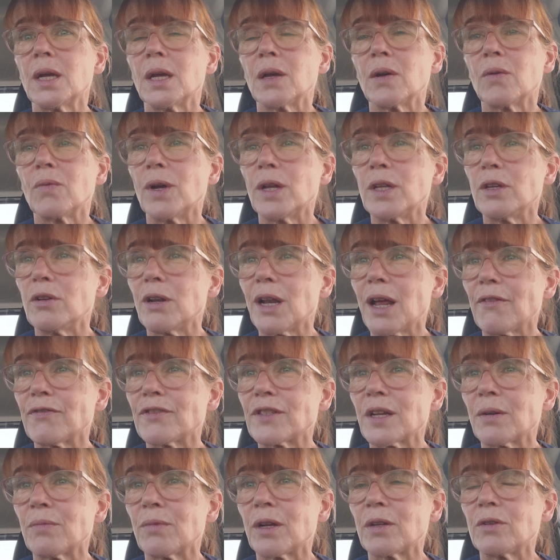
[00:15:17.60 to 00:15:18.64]
when you love
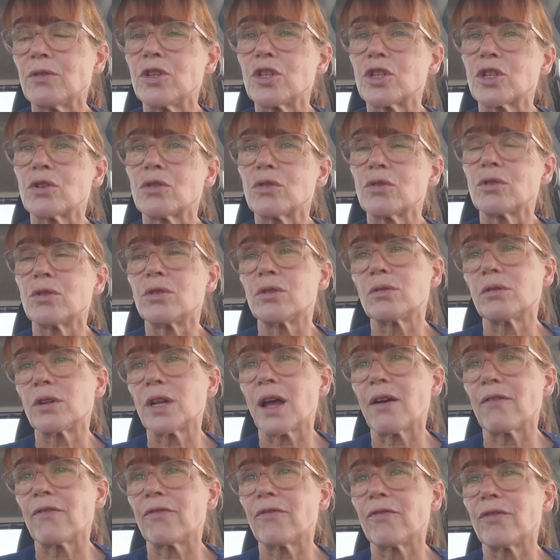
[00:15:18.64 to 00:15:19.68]
someone, you should
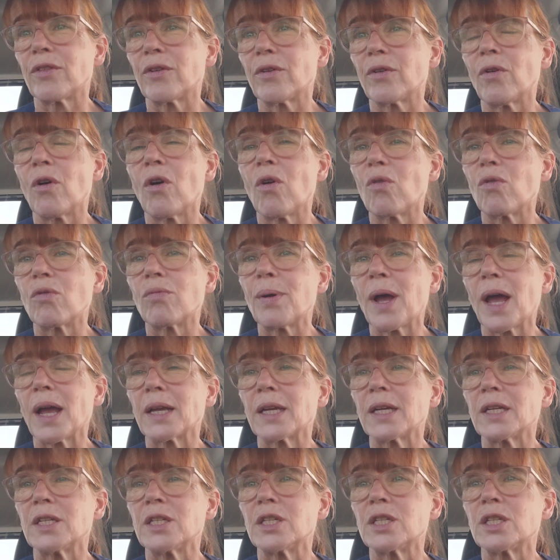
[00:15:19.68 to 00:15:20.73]
love the whole
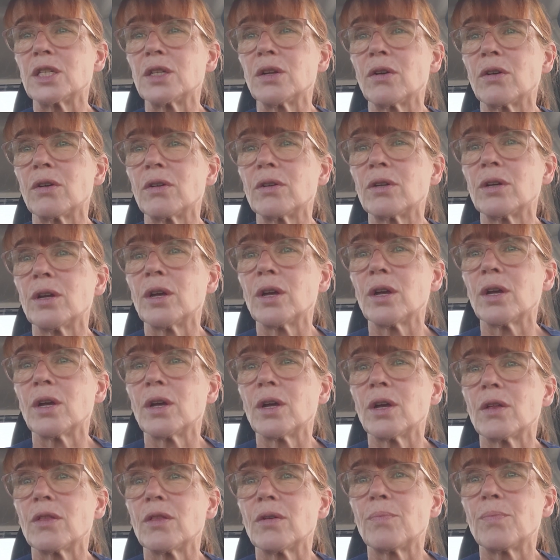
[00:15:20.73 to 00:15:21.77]
package,
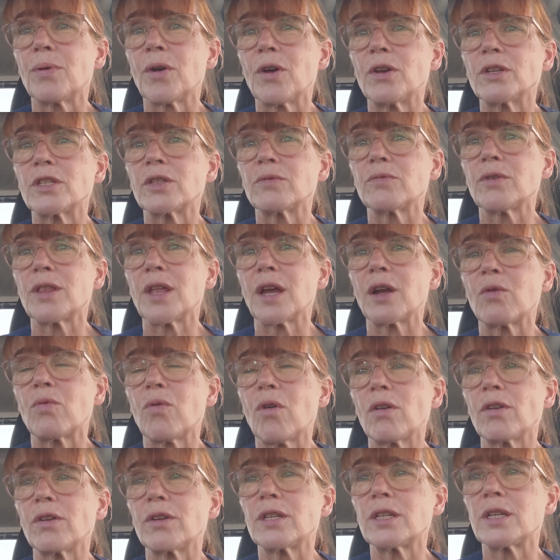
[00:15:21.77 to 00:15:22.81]
the person with their
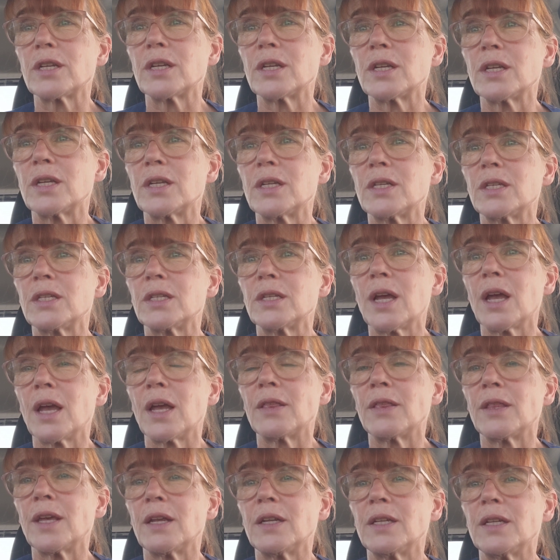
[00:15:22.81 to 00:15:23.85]
qualities
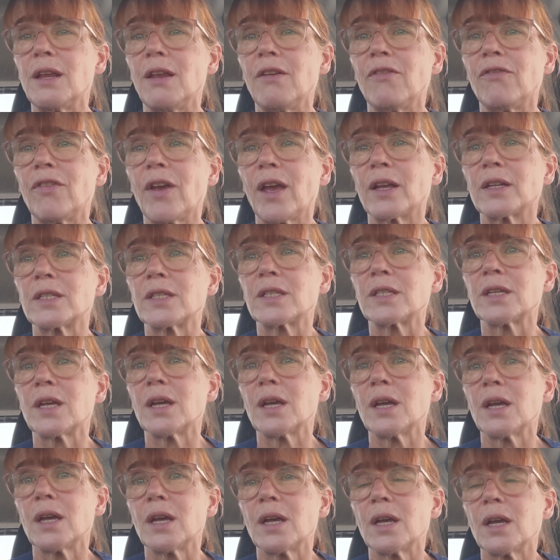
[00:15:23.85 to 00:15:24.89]
and their defects.
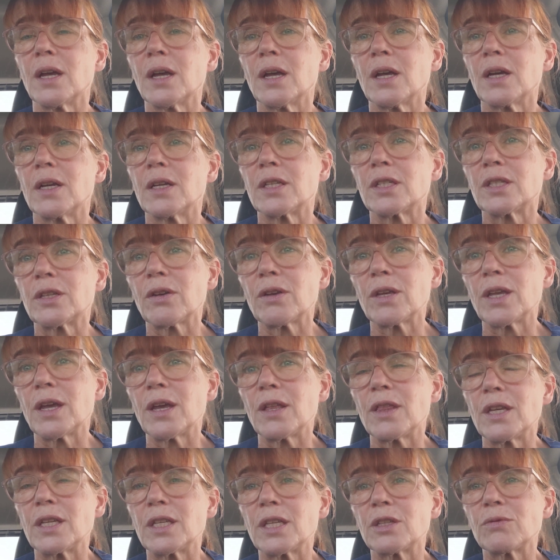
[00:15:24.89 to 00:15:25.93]
So
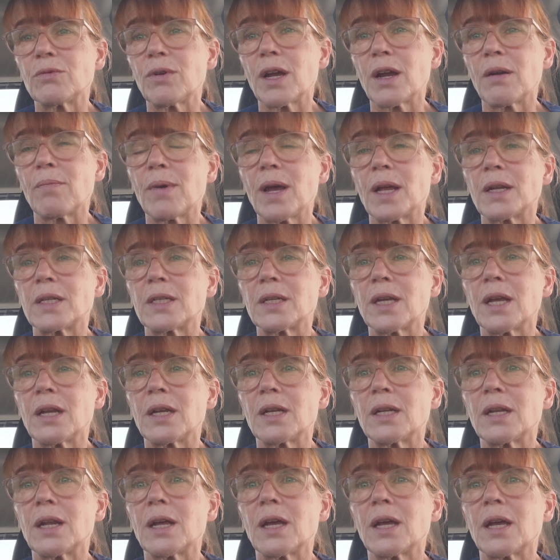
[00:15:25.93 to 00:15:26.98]
yeah, this is where I'm at,
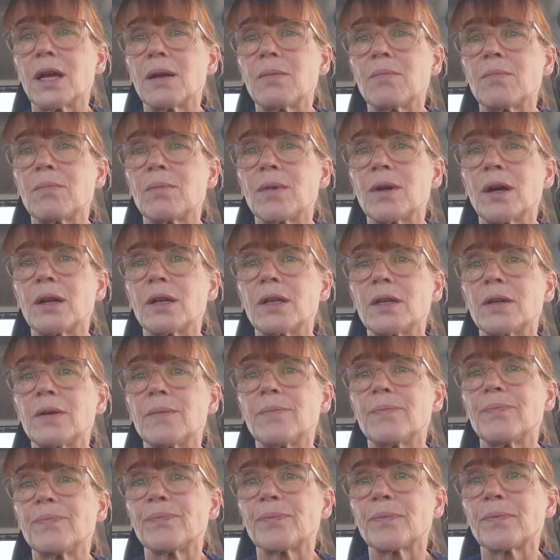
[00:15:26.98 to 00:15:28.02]
and I'm
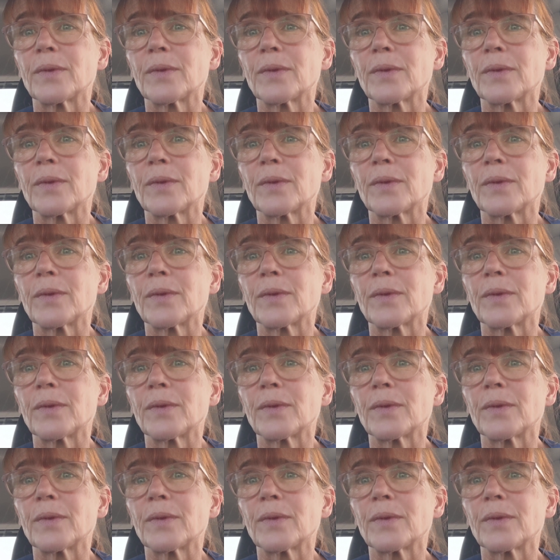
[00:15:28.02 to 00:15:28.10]
gonna